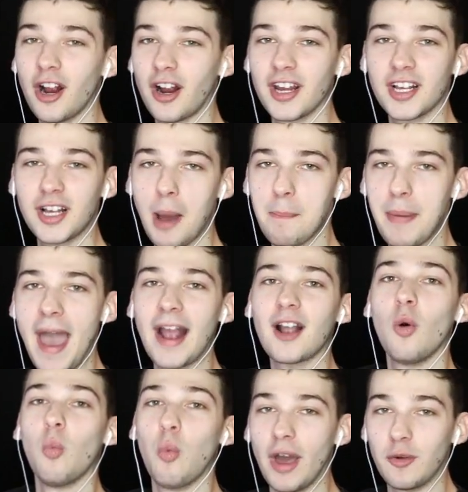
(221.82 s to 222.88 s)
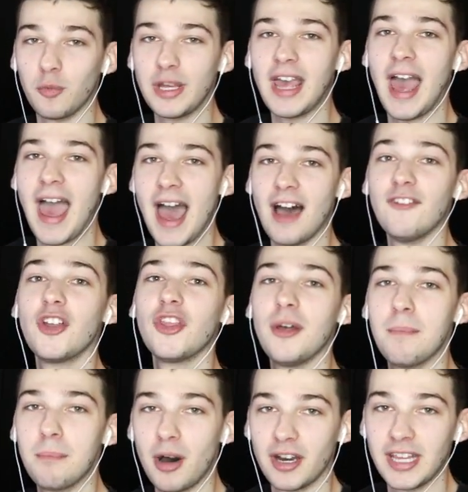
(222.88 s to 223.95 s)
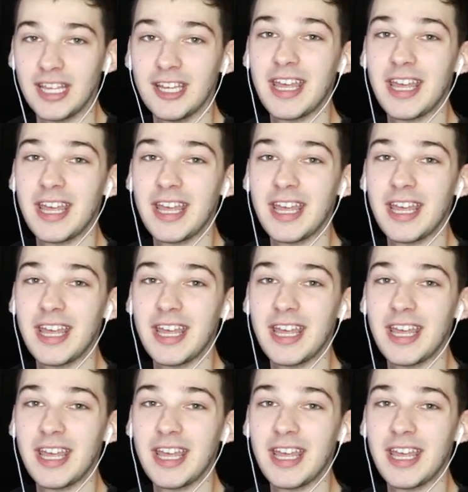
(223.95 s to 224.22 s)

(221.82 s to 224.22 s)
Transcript: are going to cut back when we have the money